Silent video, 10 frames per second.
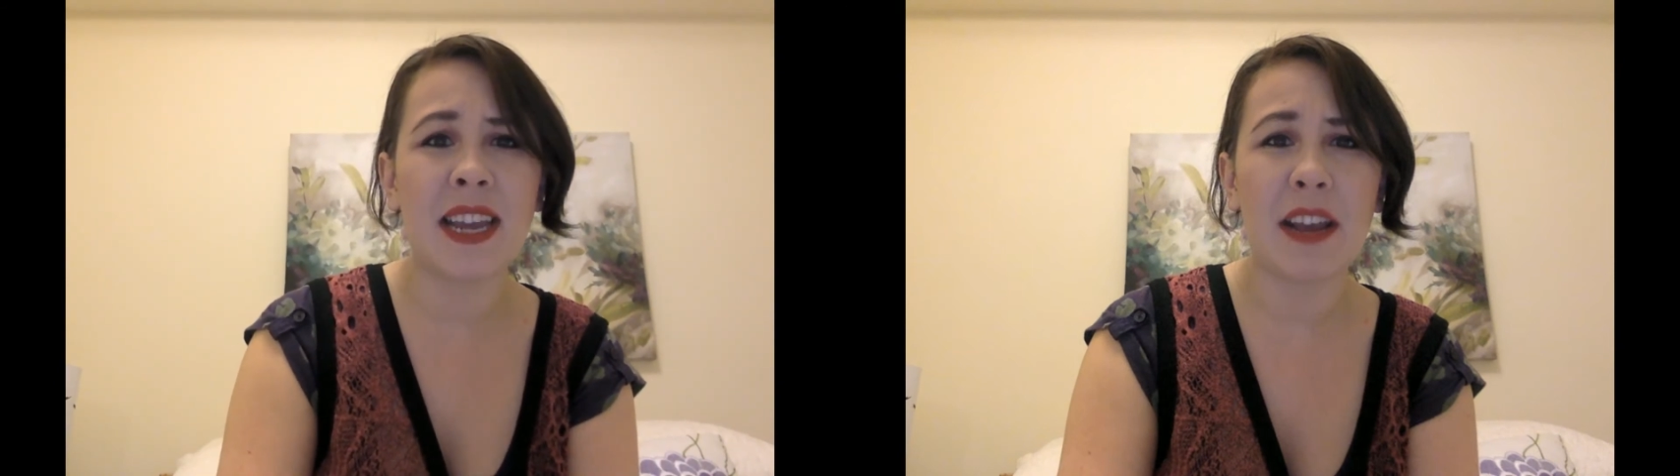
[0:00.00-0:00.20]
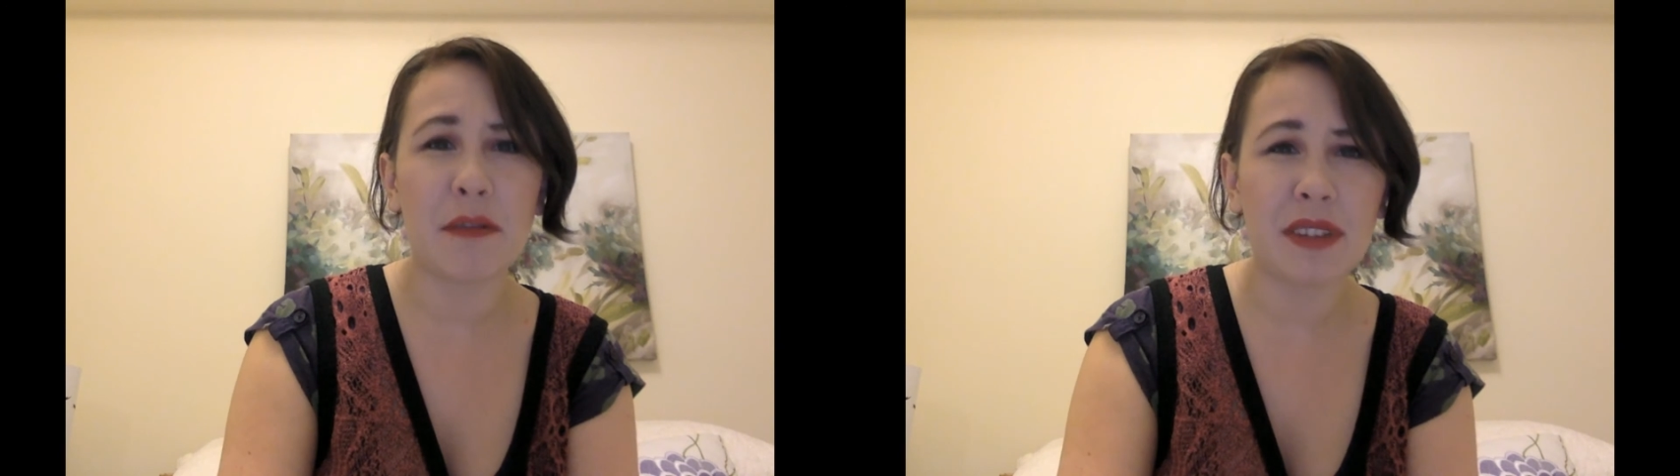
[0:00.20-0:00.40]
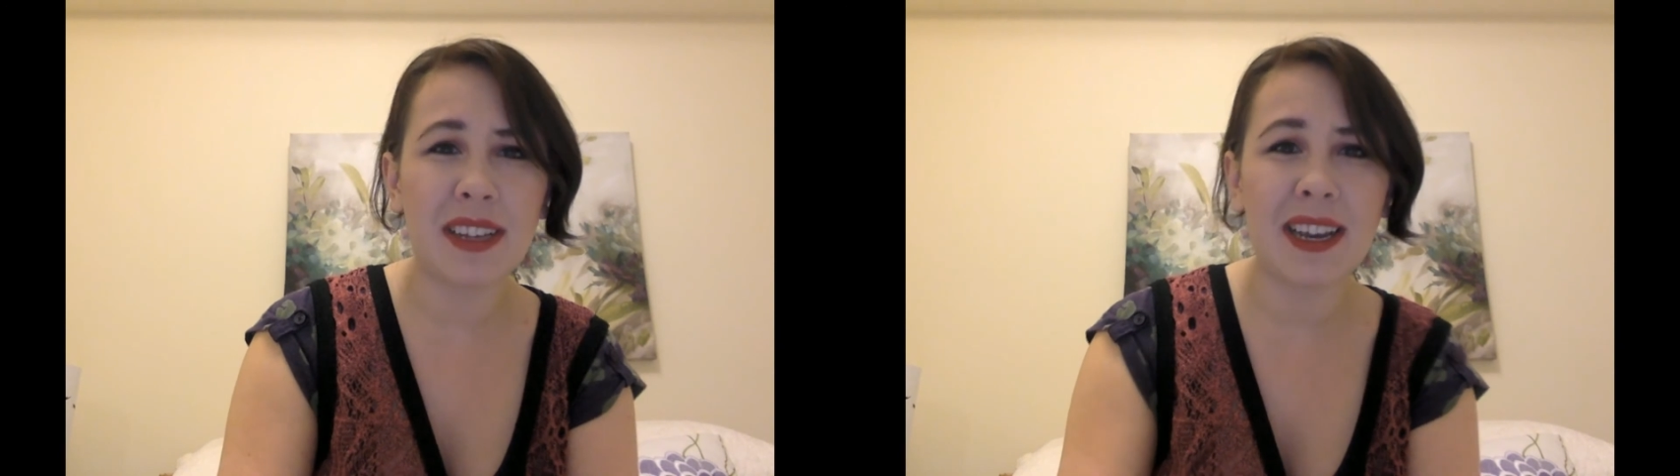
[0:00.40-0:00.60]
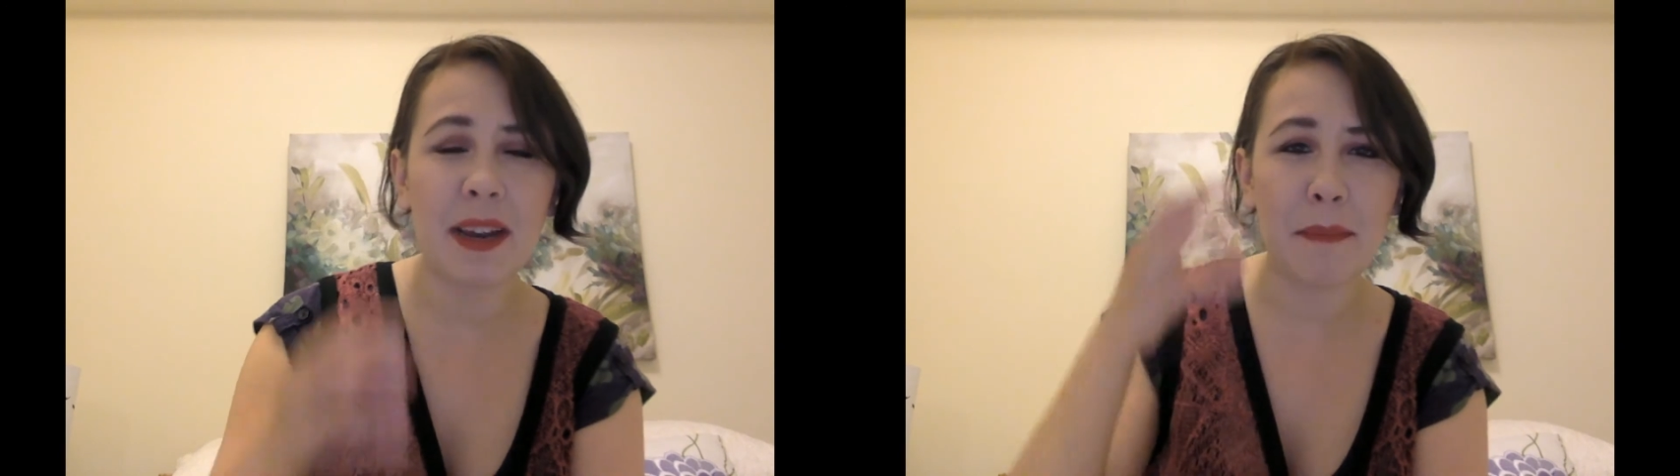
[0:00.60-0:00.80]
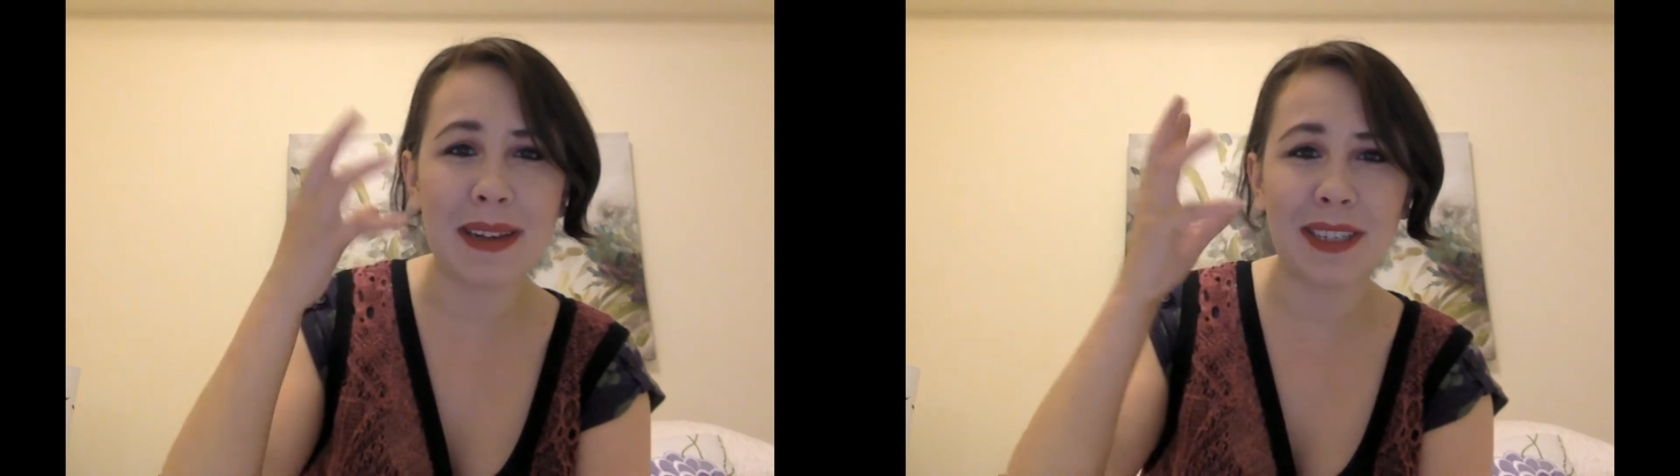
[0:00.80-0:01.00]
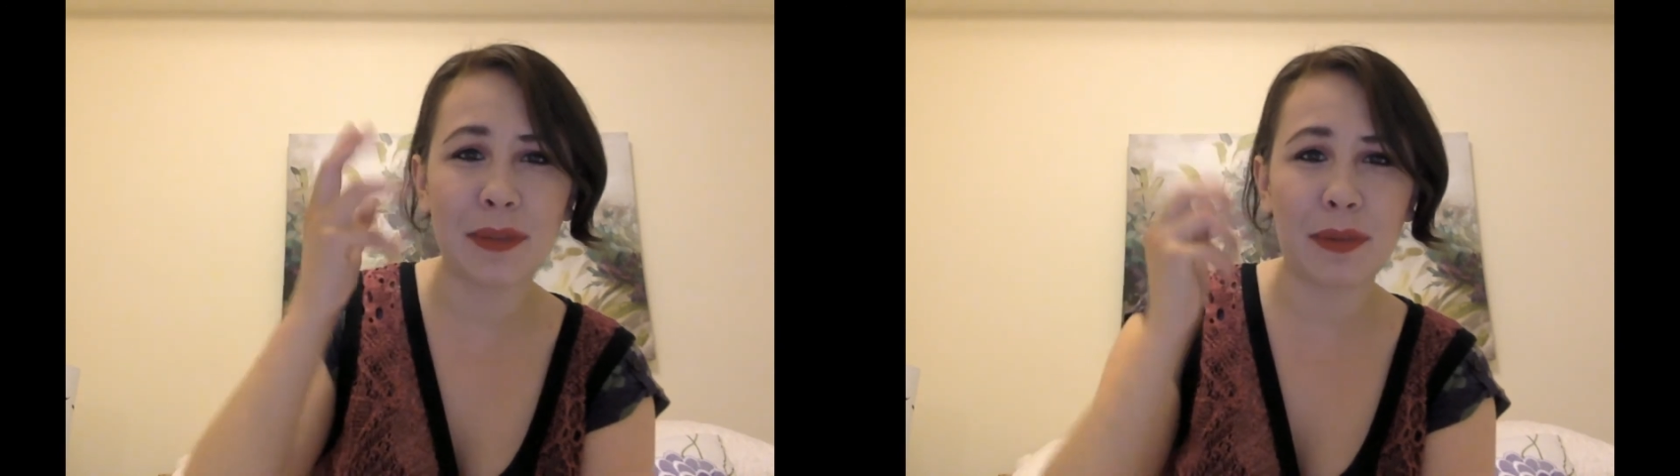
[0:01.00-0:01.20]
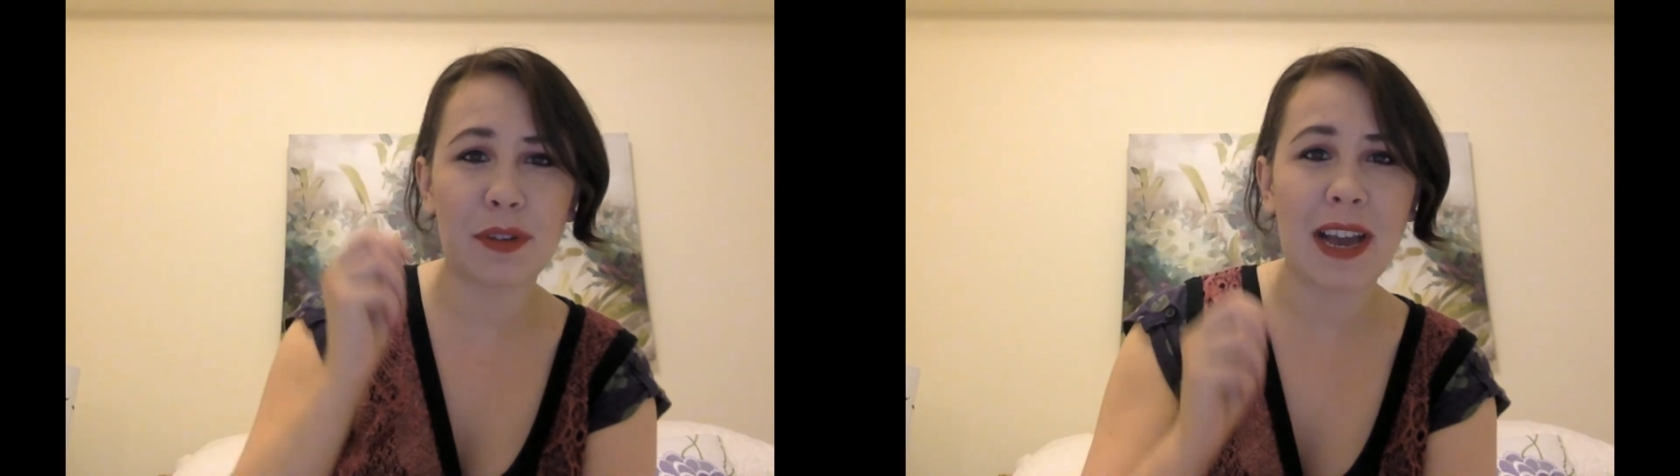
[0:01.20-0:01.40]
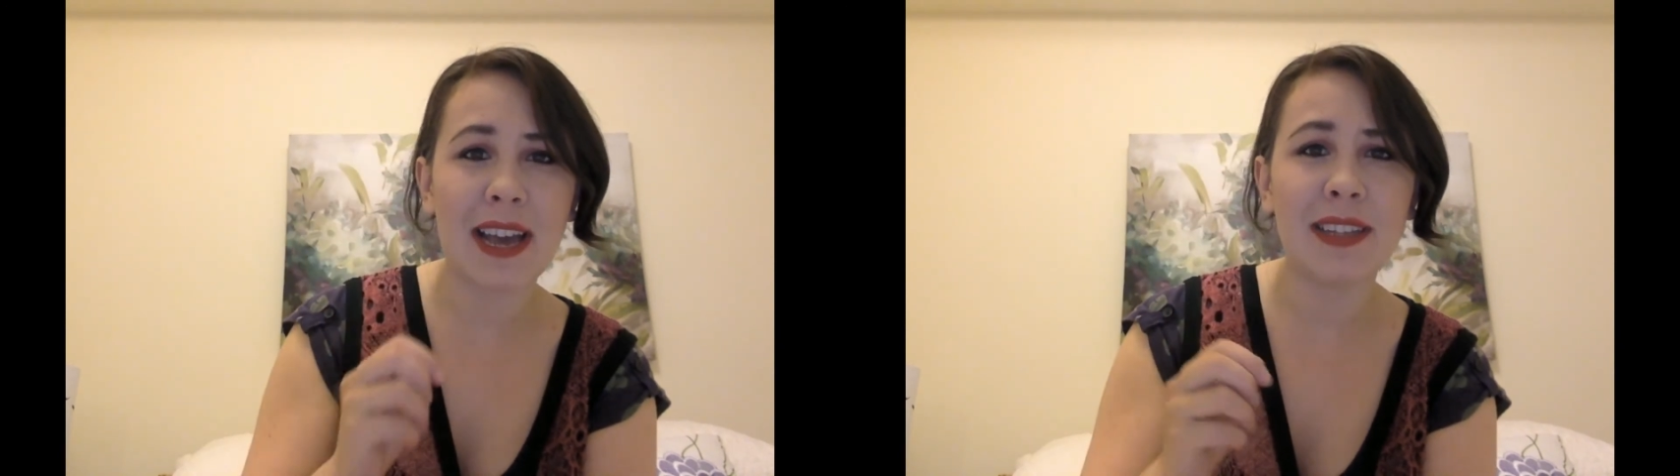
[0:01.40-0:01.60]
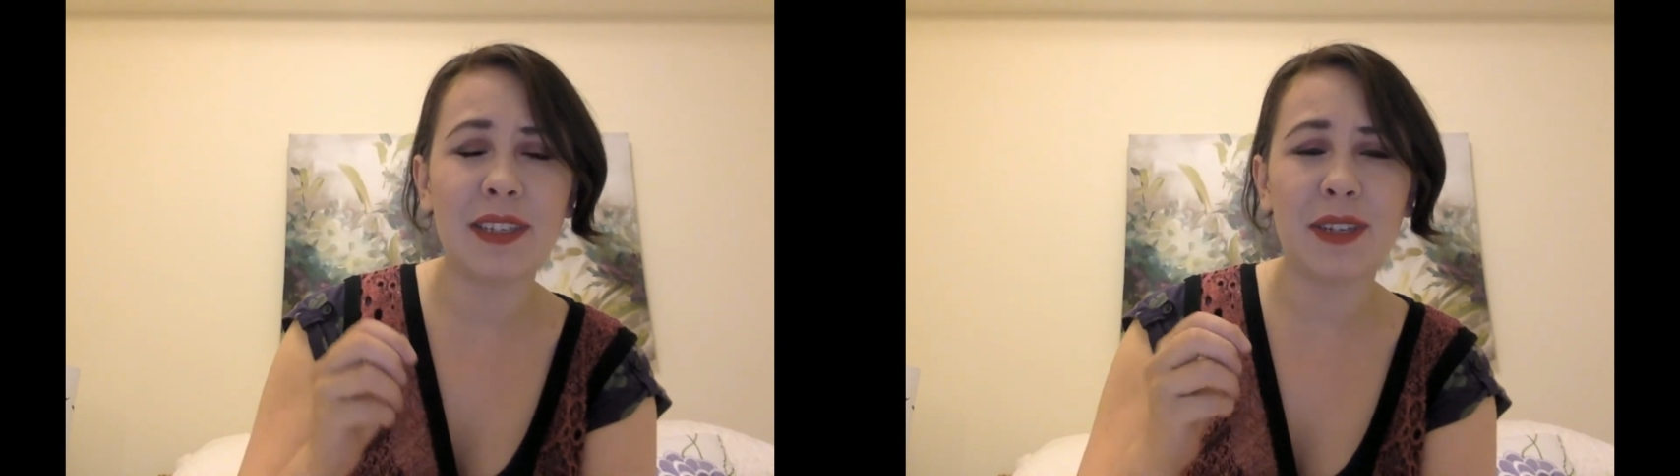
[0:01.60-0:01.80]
day really kind of messes with your head.